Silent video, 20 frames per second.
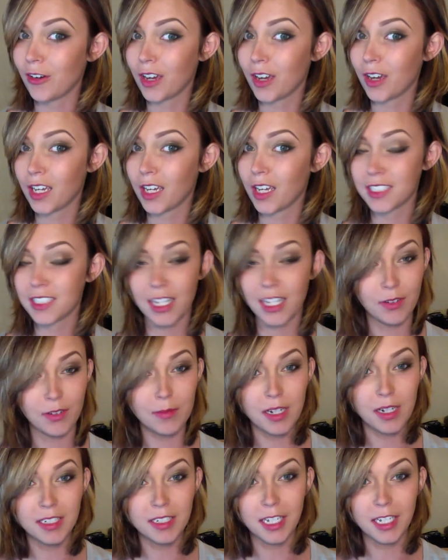as every
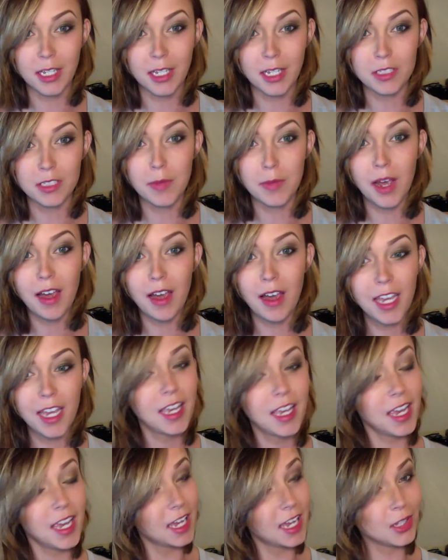Monday goes by,
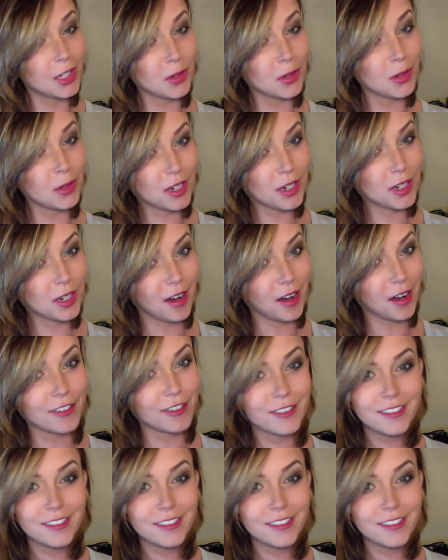and you will know.